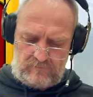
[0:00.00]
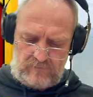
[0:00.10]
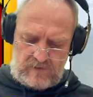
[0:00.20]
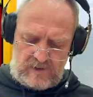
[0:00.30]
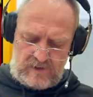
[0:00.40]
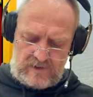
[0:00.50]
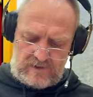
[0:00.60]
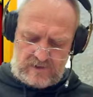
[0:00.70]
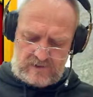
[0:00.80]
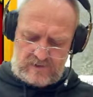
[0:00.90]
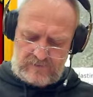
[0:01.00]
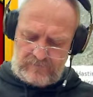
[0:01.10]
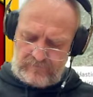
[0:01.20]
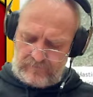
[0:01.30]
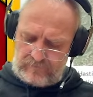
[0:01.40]
Hastings.
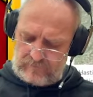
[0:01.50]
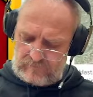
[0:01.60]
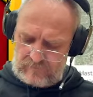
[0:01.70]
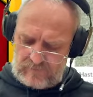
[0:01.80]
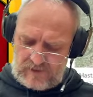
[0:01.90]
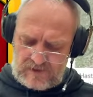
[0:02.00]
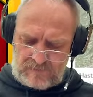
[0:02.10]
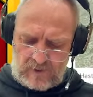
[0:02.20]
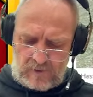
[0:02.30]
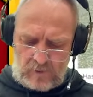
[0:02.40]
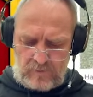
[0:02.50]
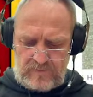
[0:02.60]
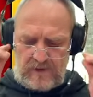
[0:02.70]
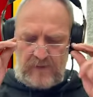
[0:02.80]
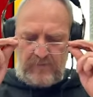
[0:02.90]
That's my
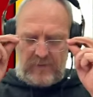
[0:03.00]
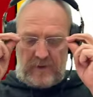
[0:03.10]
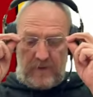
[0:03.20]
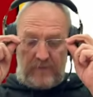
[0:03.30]
hometown there.